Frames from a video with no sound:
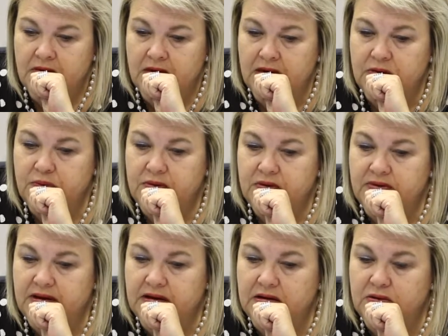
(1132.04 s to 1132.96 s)
It will
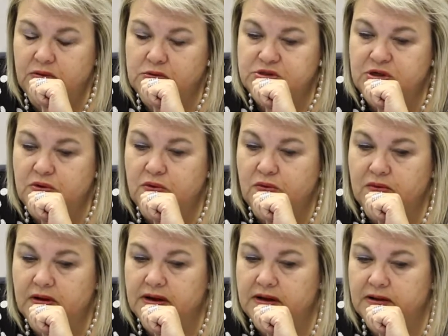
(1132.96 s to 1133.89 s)
then also,
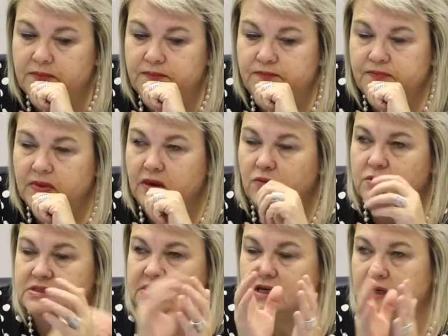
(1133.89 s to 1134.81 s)
you
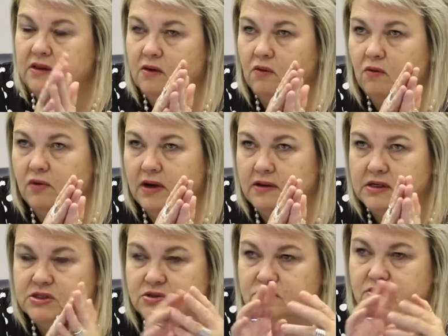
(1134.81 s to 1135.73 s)
will see in the order
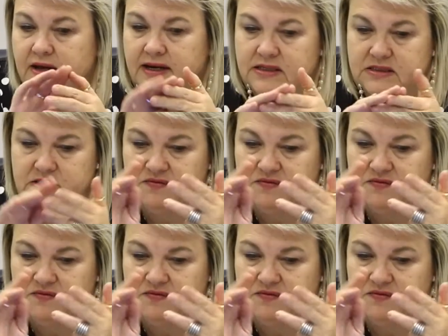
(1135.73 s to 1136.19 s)
there's two dates.